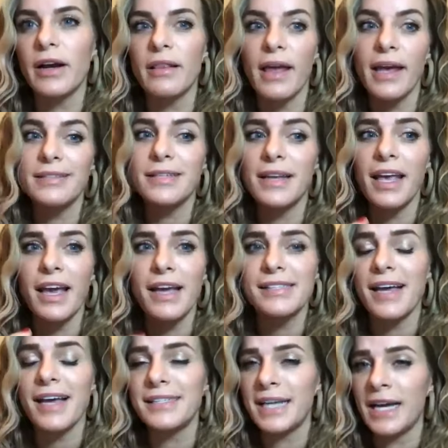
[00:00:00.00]
And like today I
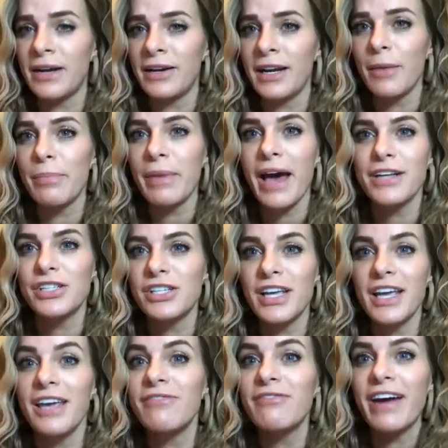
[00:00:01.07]
sat down and I batch
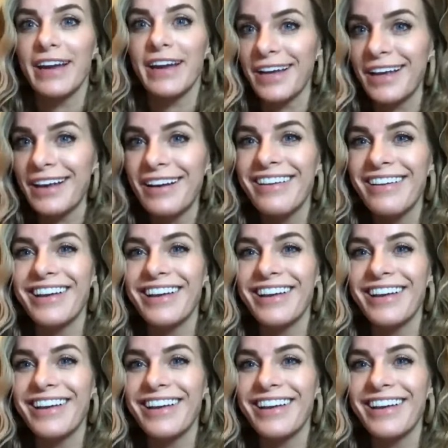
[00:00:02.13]
invited,